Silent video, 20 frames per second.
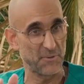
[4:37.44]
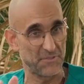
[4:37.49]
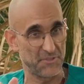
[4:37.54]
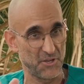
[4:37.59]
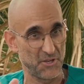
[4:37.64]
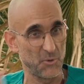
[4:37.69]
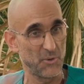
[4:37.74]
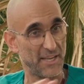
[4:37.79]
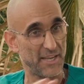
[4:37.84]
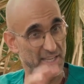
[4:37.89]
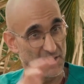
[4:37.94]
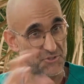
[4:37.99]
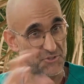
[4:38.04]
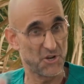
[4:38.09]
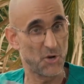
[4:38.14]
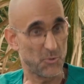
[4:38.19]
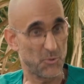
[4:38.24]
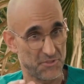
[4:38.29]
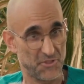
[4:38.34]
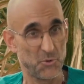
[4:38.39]
with you and can
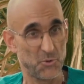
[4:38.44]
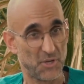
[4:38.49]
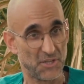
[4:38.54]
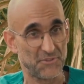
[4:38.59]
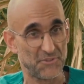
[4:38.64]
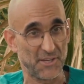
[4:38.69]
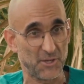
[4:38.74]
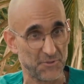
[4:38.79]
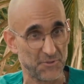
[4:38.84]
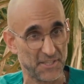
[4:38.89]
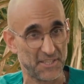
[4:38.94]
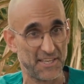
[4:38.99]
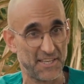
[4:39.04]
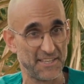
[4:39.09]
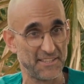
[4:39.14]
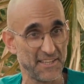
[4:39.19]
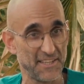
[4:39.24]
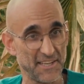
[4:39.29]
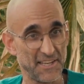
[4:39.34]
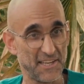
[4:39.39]
joke with you, can tickle the
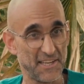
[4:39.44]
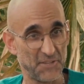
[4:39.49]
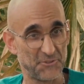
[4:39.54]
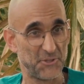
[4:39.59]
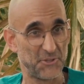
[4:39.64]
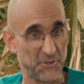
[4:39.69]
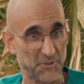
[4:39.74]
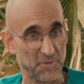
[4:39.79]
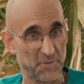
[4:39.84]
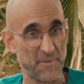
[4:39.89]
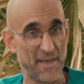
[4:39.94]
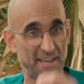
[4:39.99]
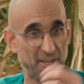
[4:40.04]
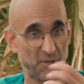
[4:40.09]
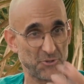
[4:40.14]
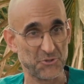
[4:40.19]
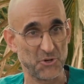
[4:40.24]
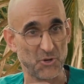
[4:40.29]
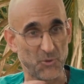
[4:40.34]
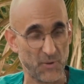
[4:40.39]
kid, he'll tickle you
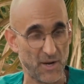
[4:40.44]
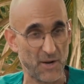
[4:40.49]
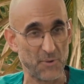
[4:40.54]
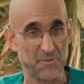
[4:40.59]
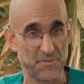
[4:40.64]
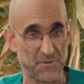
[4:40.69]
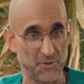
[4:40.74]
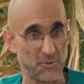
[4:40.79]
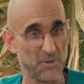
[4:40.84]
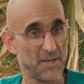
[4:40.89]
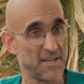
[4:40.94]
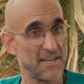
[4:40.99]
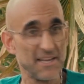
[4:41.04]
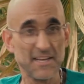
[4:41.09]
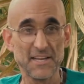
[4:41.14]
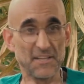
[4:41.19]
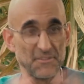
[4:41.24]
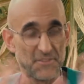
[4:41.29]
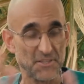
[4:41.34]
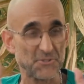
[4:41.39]
back, he'll joke around with you.
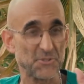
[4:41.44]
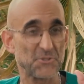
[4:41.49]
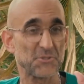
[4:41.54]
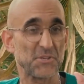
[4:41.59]
This